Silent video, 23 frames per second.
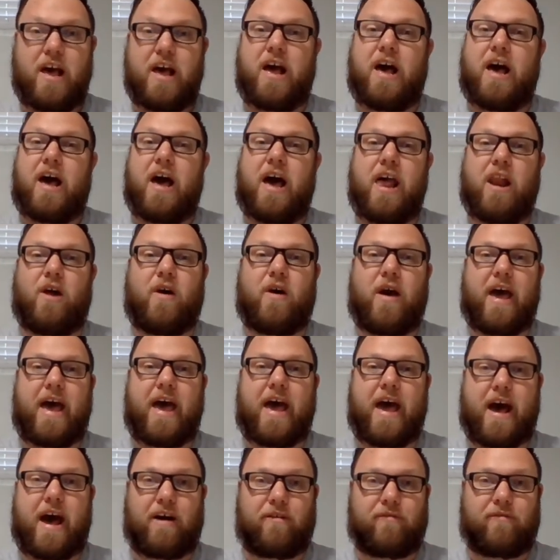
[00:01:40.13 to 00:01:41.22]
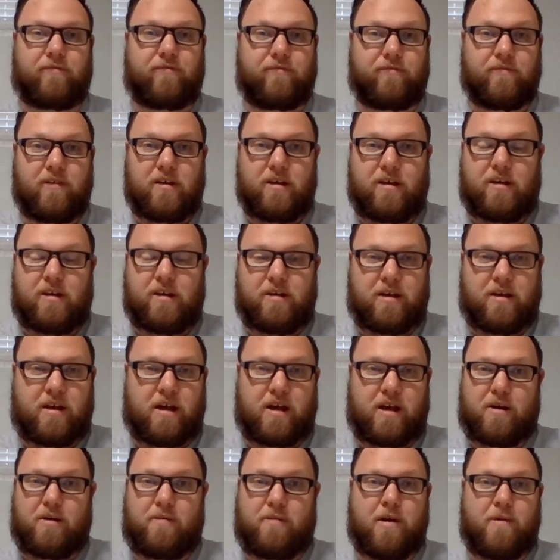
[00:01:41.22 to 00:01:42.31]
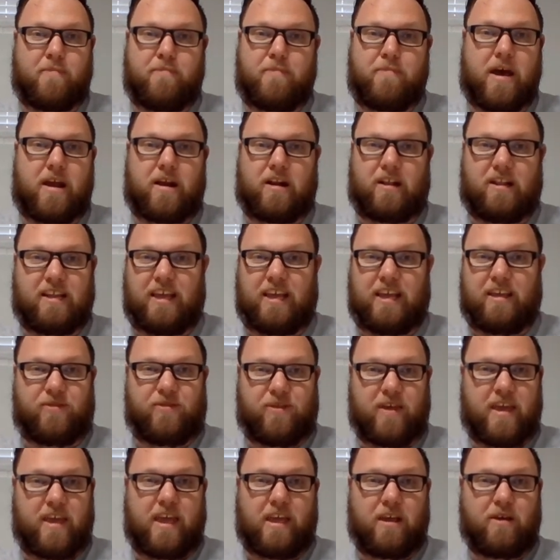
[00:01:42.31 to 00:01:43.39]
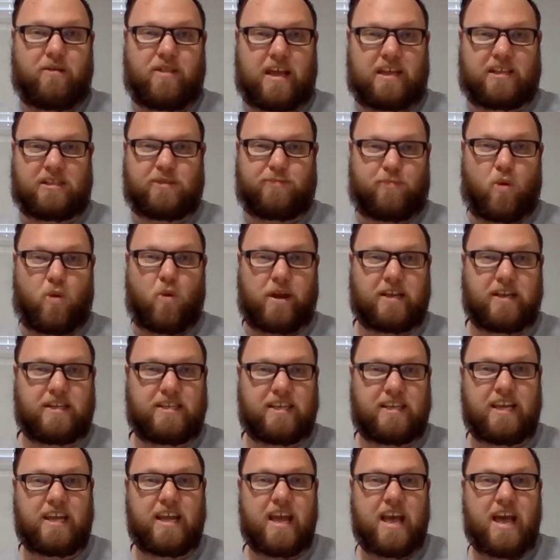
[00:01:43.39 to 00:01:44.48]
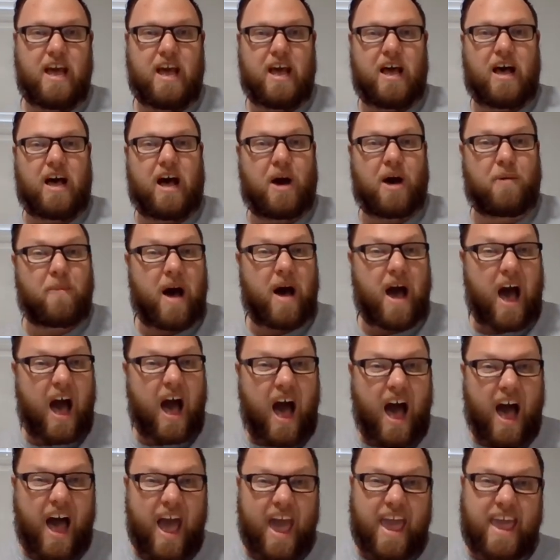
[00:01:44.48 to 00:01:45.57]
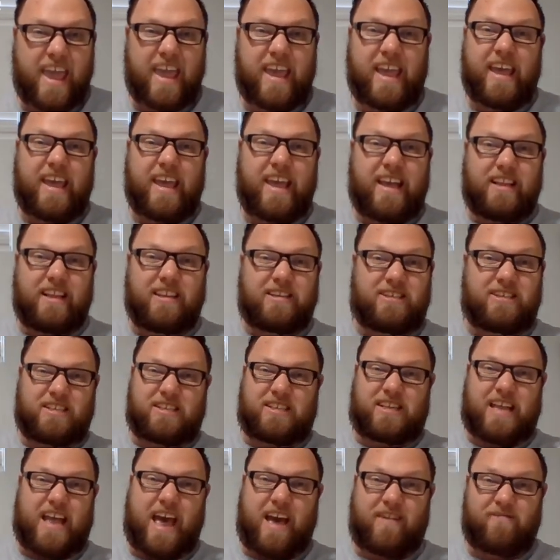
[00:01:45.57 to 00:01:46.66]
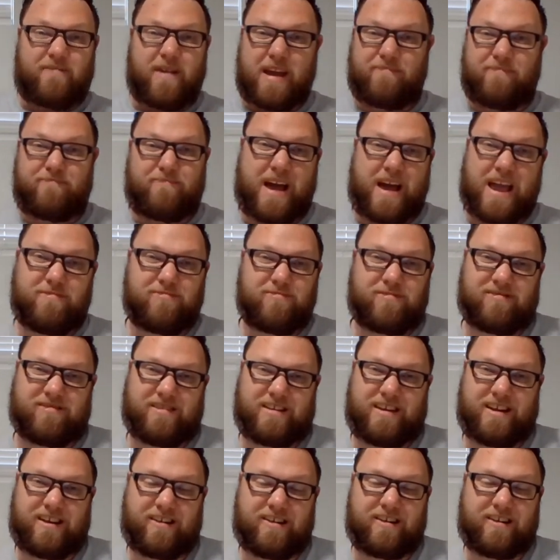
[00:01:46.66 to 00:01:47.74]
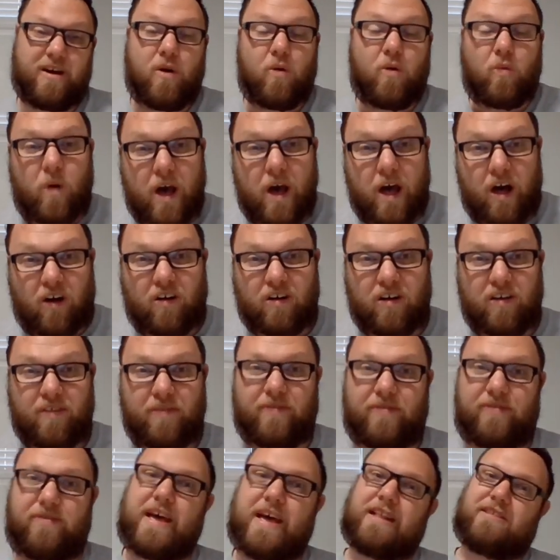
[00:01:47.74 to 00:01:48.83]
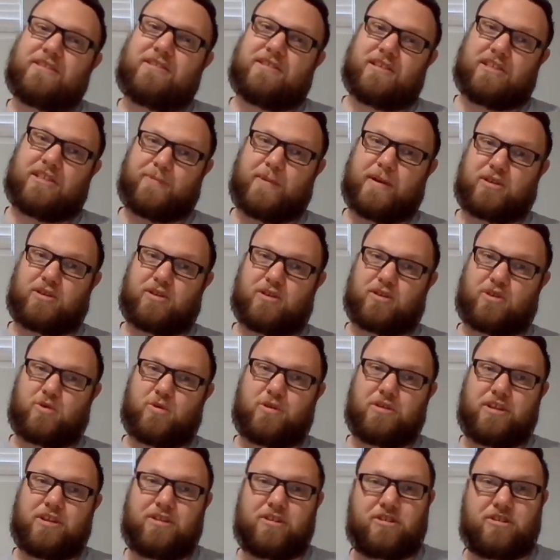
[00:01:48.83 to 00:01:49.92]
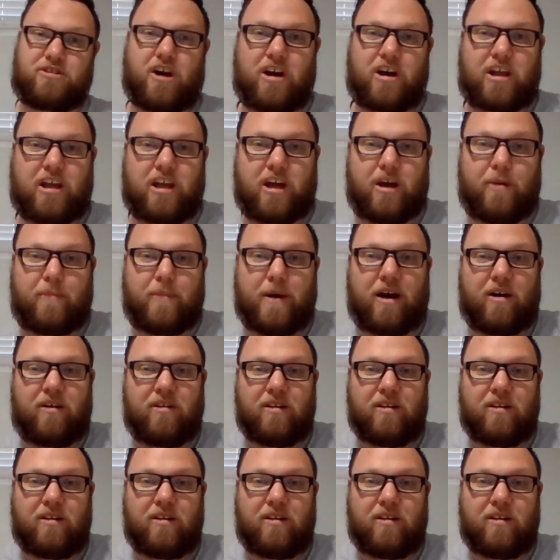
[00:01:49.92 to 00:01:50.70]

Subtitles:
I don't have a metal-y thing that's pointy. I just have my Bible here." Well, that's the special sword that they're talking about.